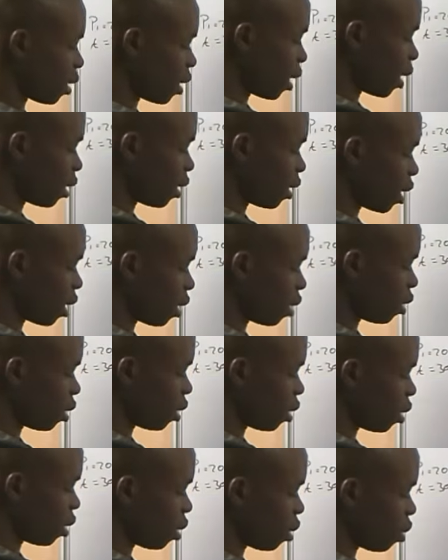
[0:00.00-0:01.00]
And
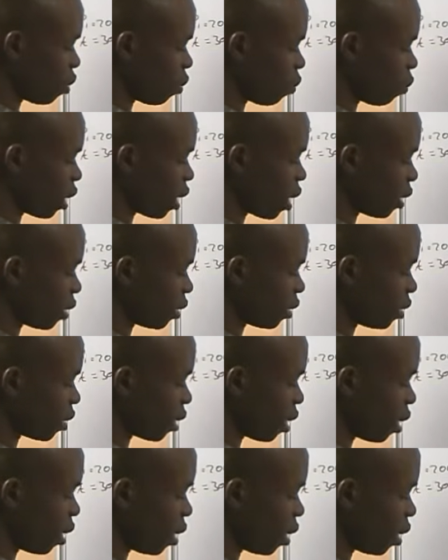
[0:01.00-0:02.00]
then we can
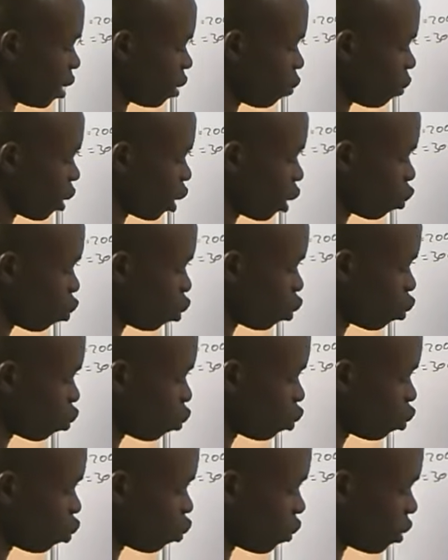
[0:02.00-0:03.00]

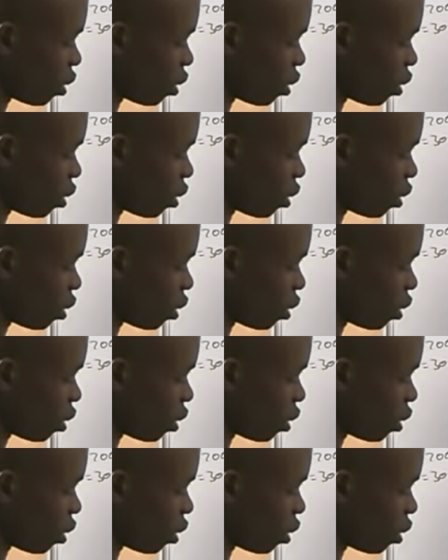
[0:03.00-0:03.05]
conclude to